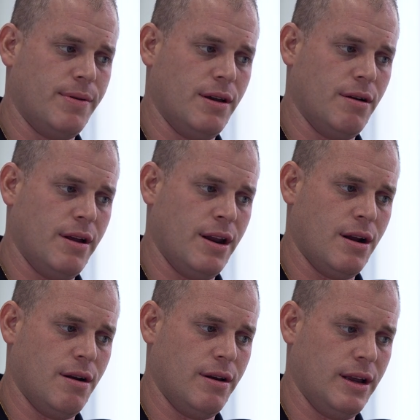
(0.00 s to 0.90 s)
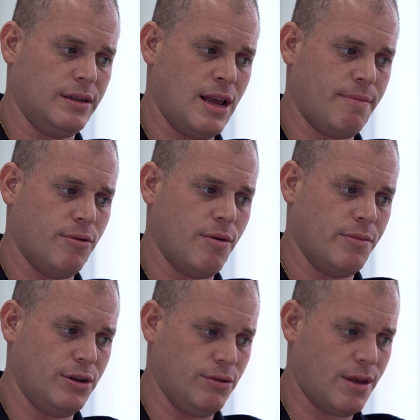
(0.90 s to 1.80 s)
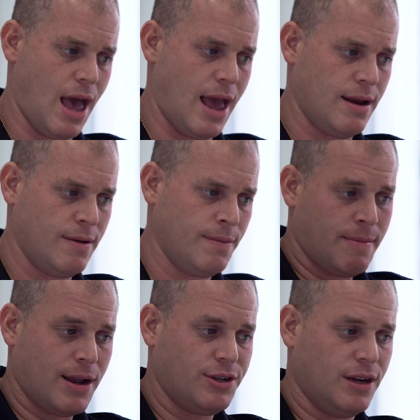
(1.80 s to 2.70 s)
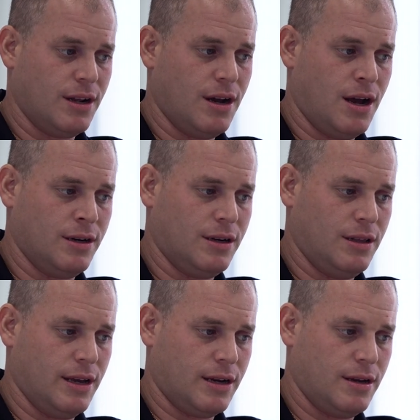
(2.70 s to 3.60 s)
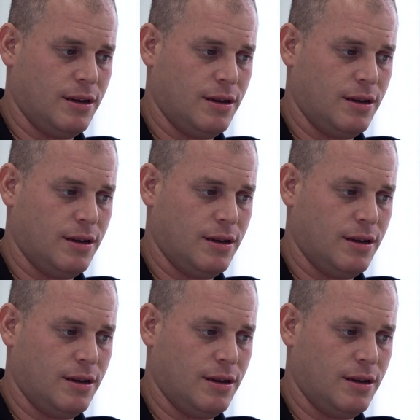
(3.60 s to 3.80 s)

here in our example when we do that. And I'm actually gonna unclick